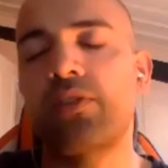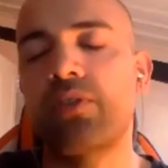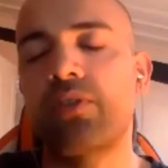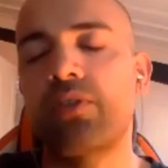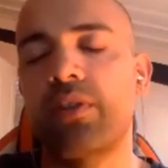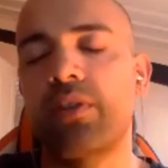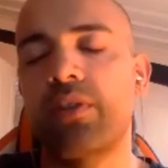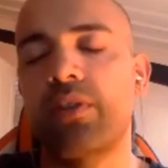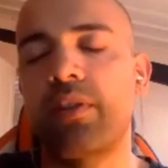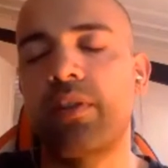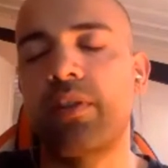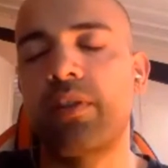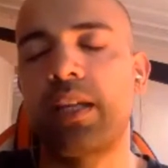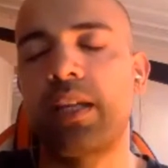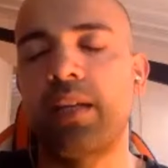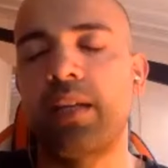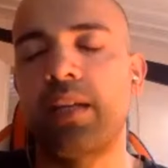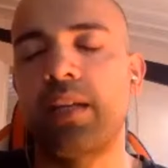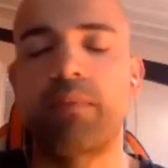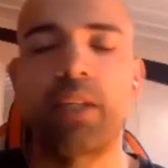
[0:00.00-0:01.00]
that can
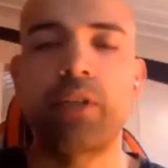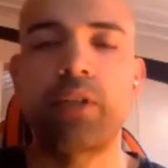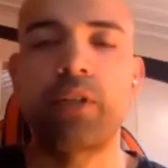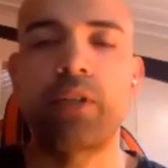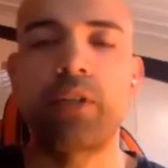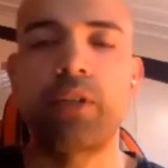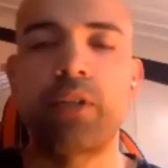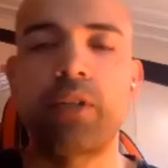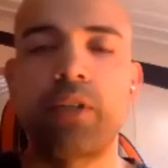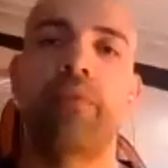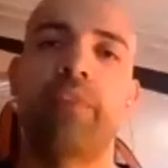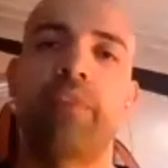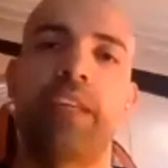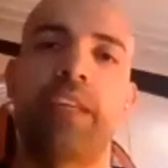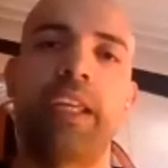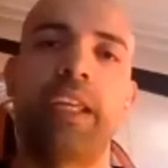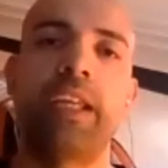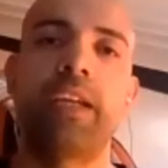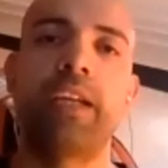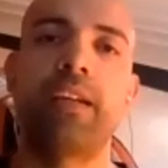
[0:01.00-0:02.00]
be used over
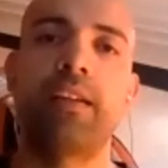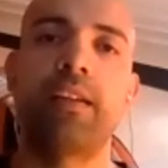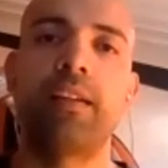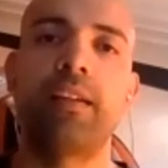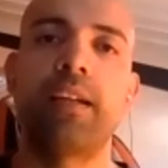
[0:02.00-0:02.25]
here